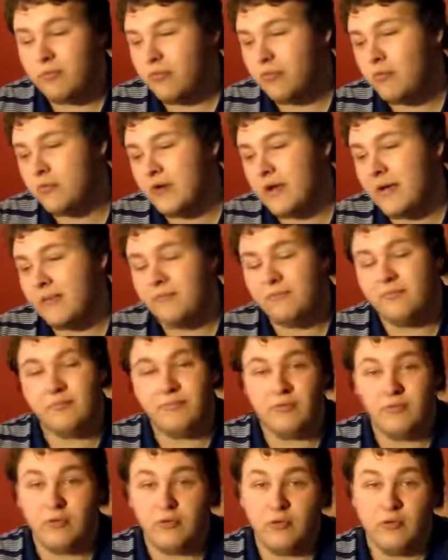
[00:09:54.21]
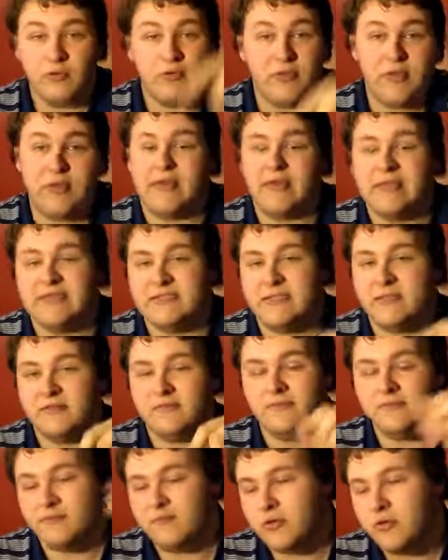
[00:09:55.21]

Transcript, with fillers: who I who you think is your